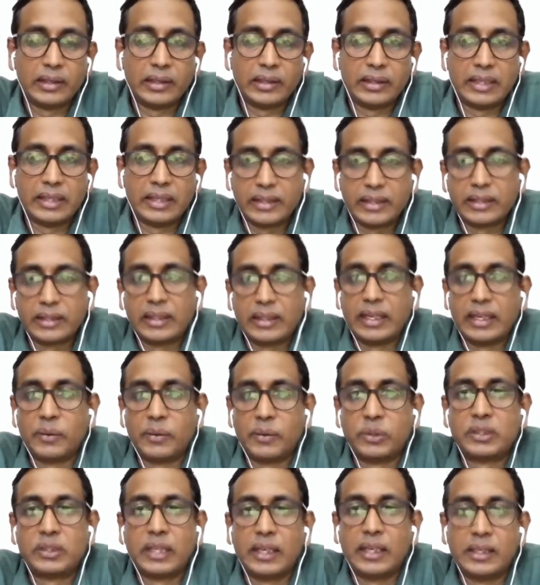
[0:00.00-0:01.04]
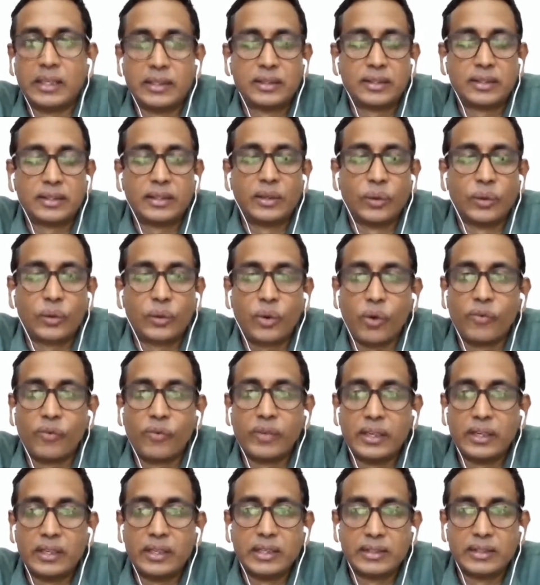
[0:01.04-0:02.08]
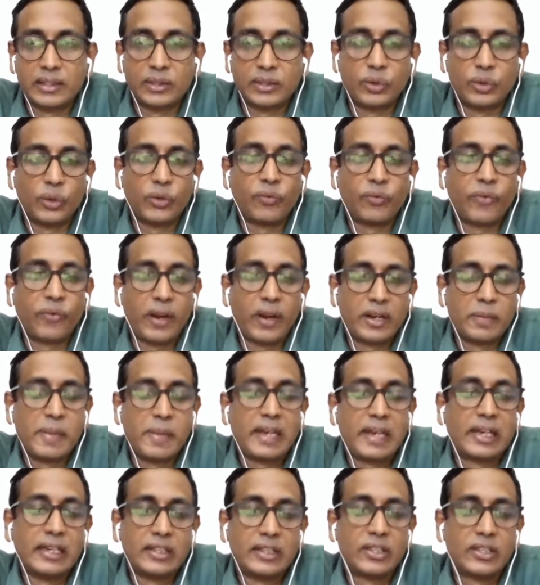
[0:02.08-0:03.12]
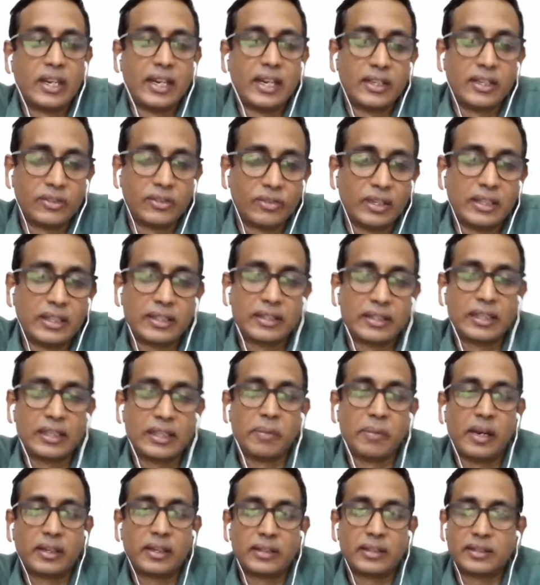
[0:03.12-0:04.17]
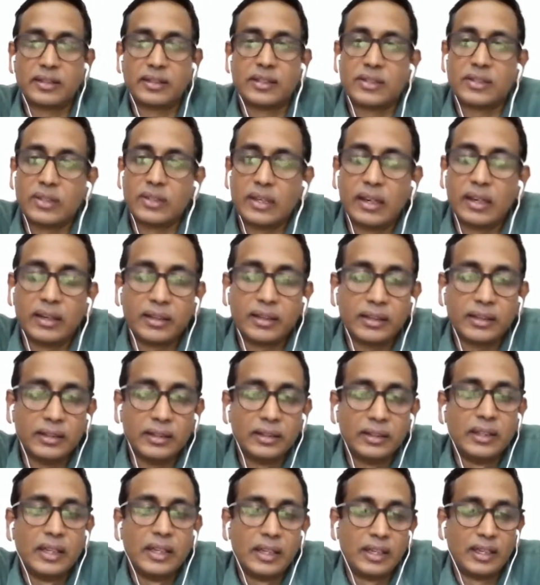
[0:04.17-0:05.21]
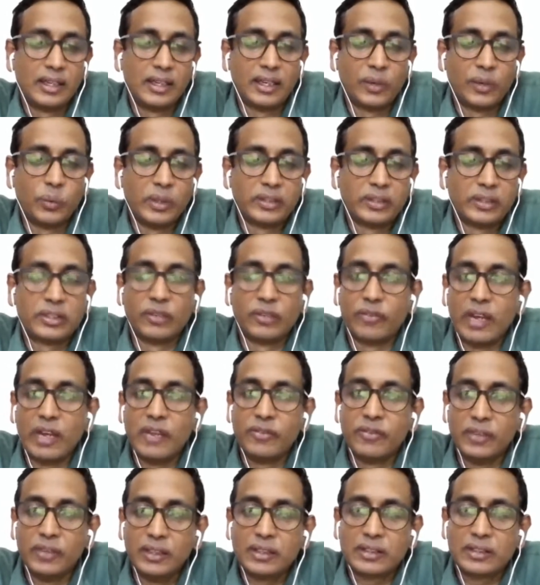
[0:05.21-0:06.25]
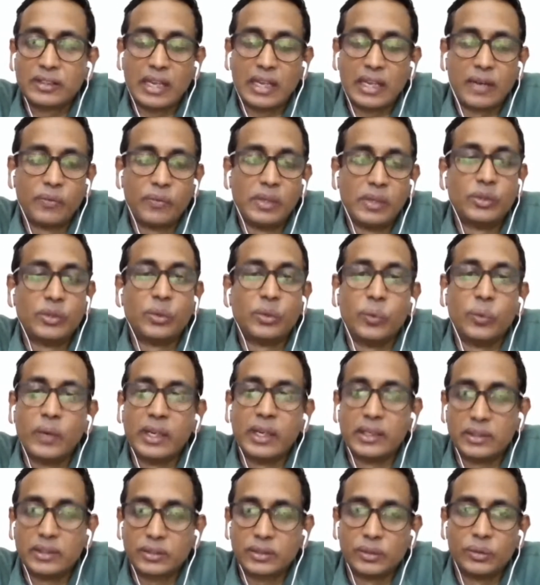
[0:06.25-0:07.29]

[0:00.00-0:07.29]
The other thing I would say is, COVID isn't going to fundamentally change real estate markets in Sri Lanka. We'll survive it and we'll do well.